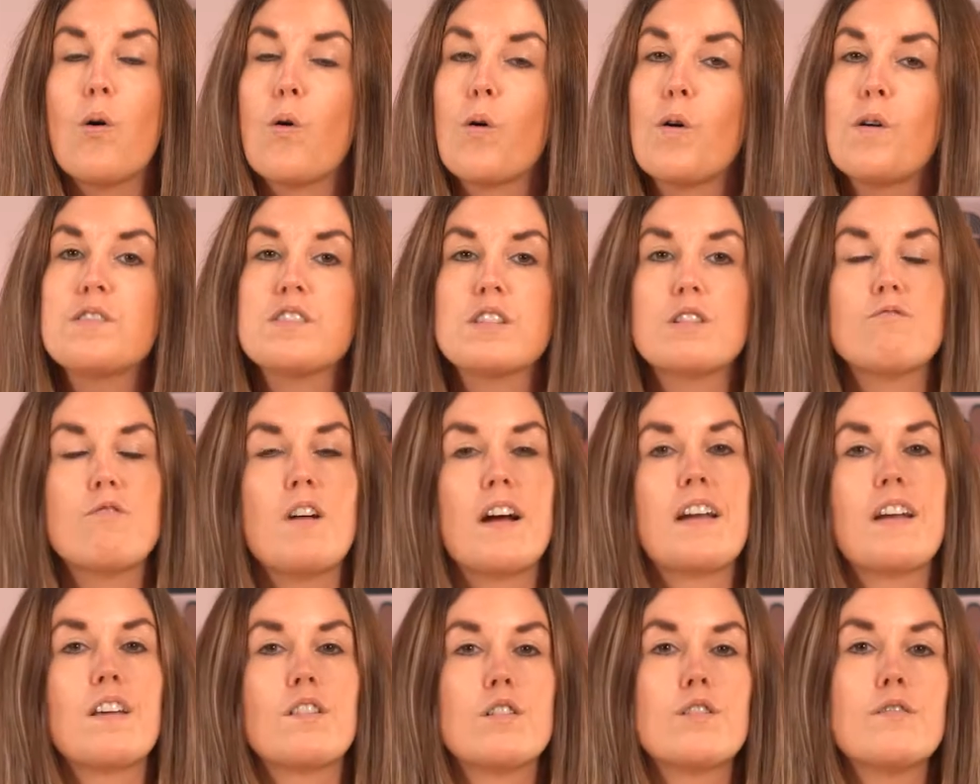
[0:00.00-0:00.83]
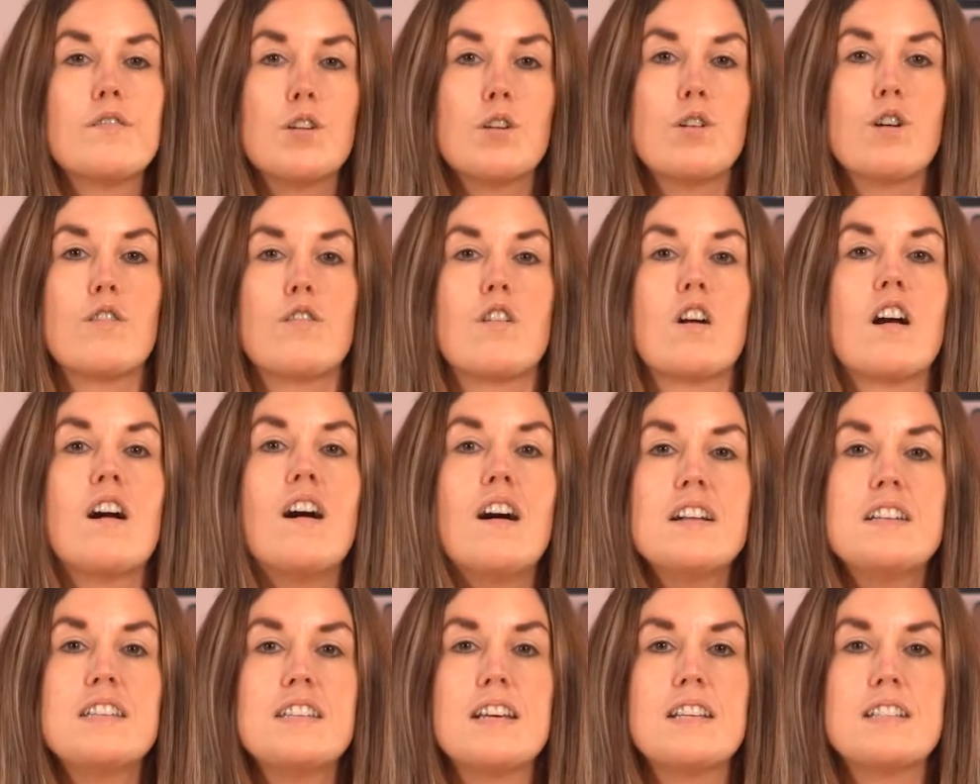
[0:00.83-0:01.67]
or as a regular viewer of our
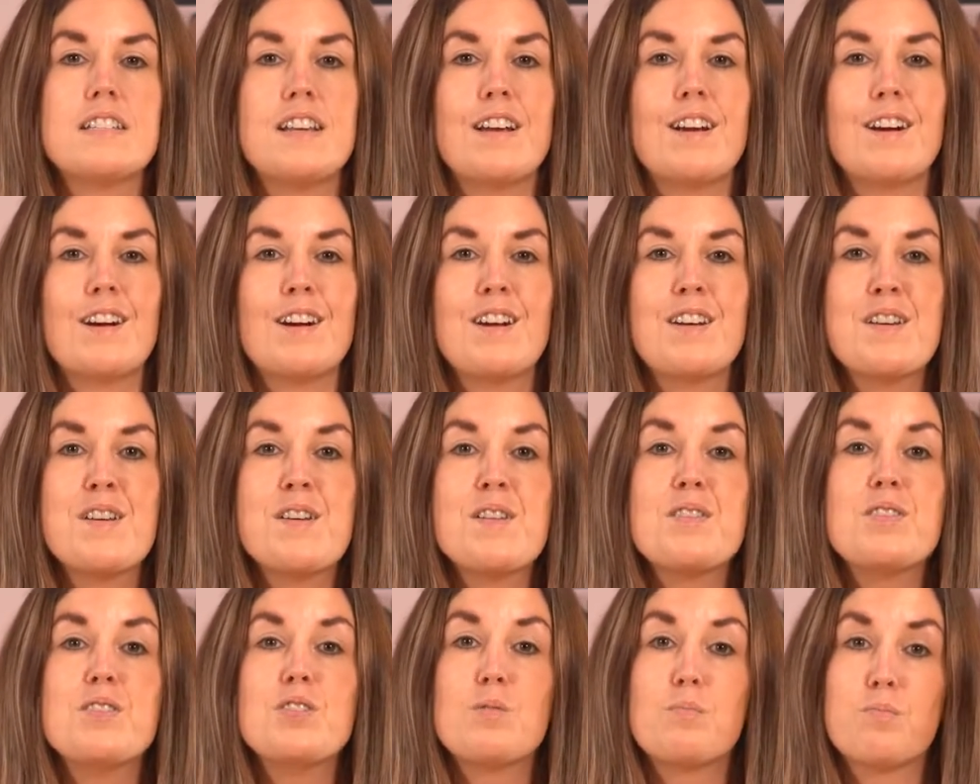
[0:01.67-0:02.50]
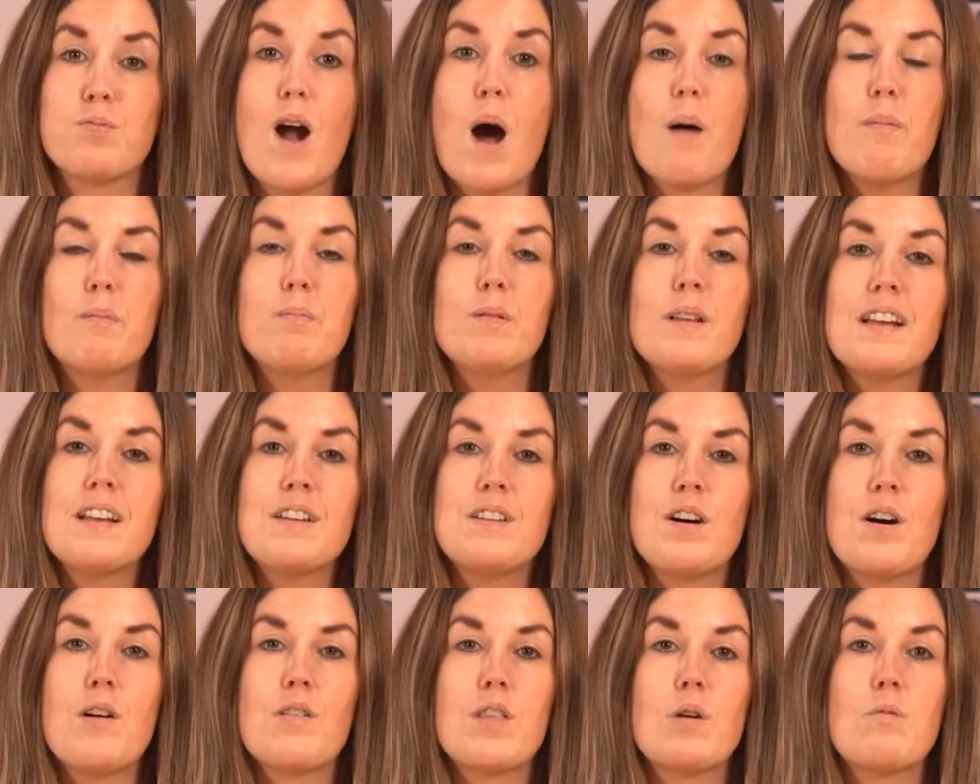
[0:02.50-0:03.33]
content here, you probably
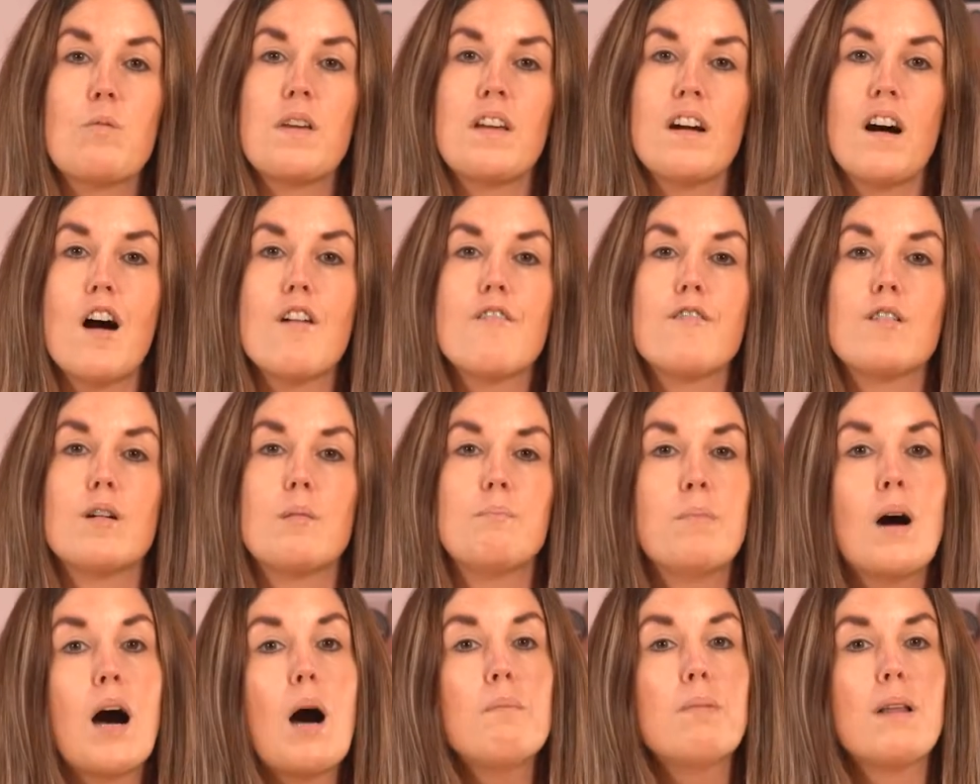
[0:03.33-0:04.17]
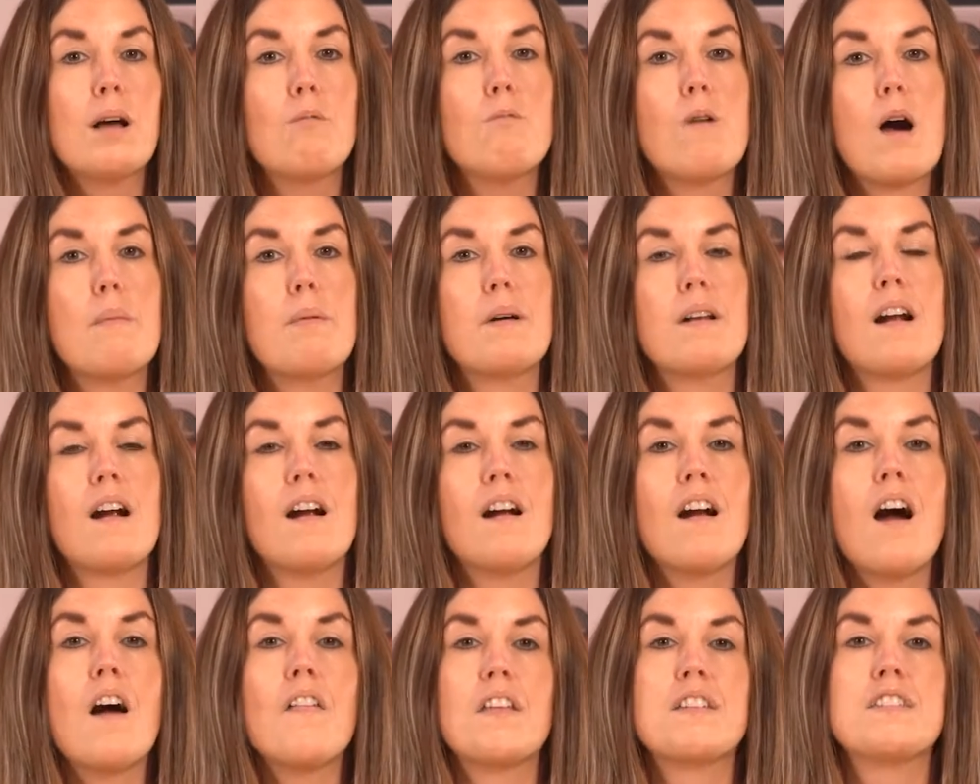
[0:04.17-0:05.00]
know that we offer a public
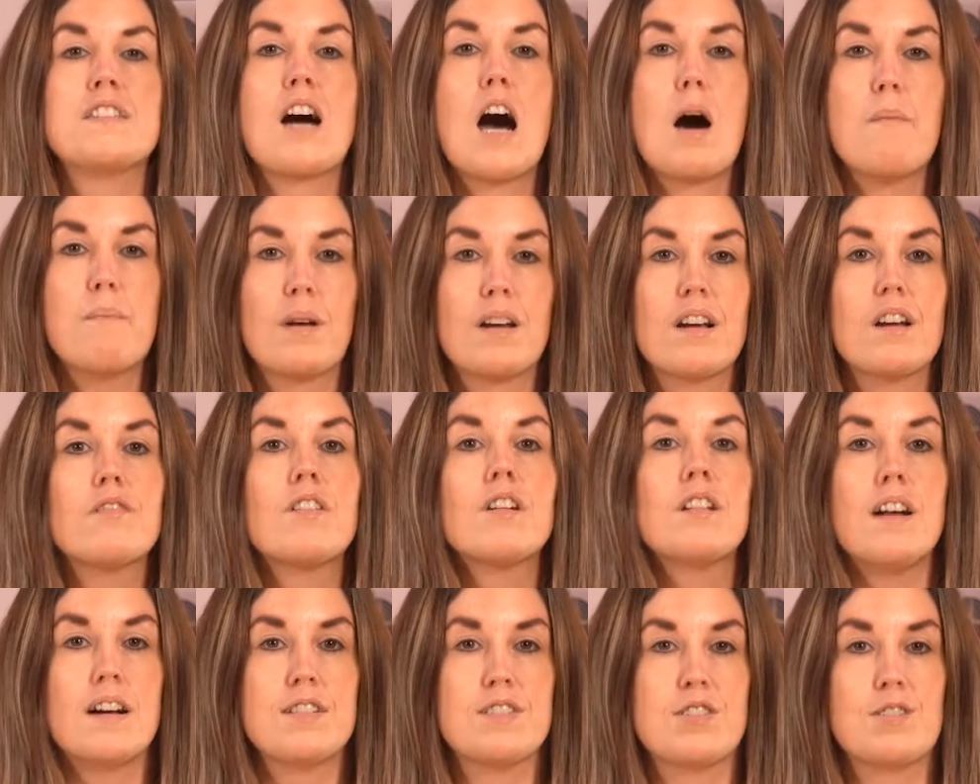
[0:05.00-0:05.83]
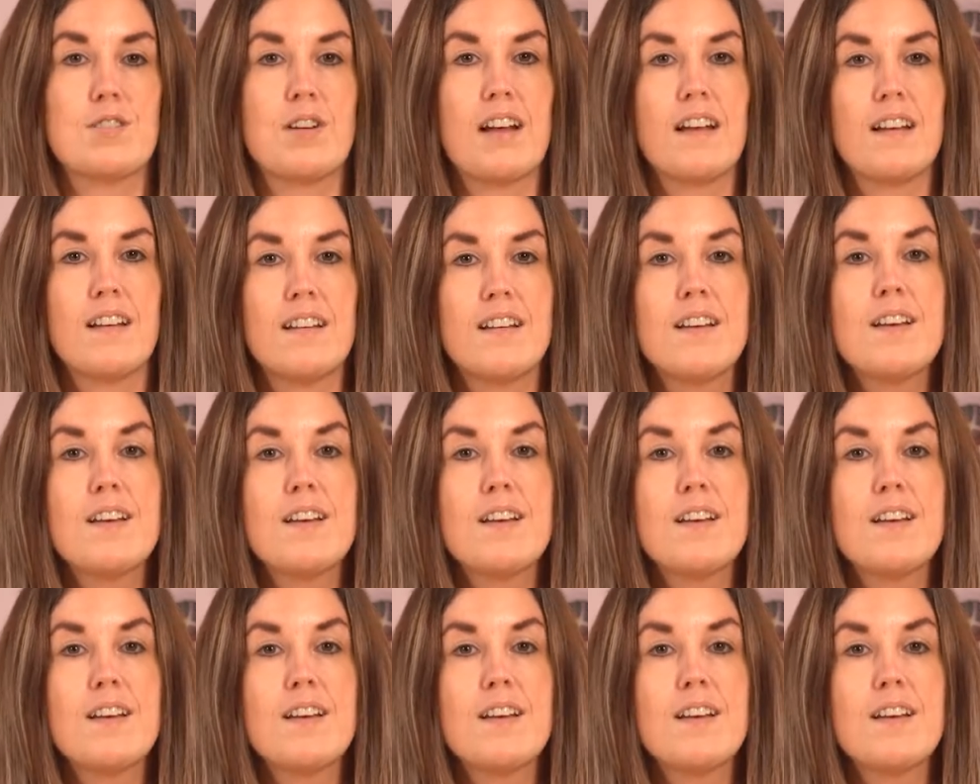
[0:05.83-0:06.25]
webinar on the topic of clustering,